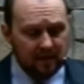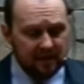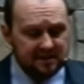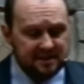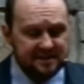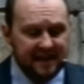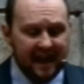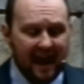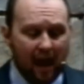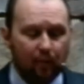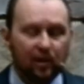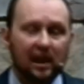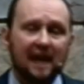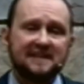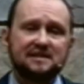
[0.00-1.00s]
Today, I
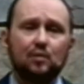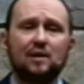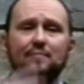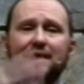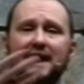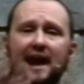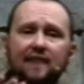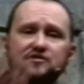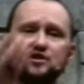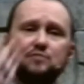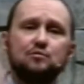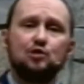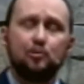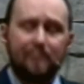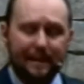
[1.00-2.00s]
realize that we may have some
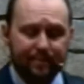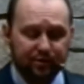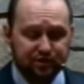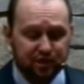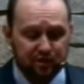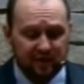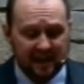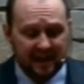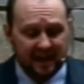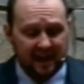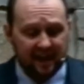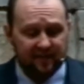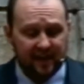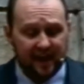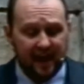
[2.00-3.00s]
new people tuning
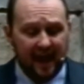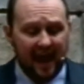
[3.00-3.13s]
in that